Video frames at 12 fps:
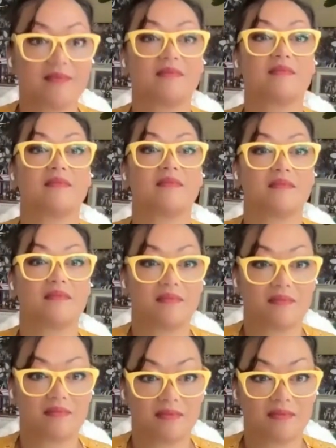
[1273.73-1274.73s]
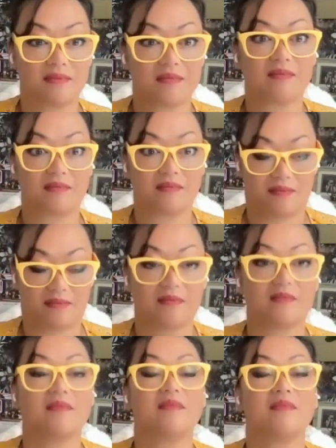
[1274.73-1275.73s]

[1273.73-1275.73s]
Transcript: how to do things. And I cannot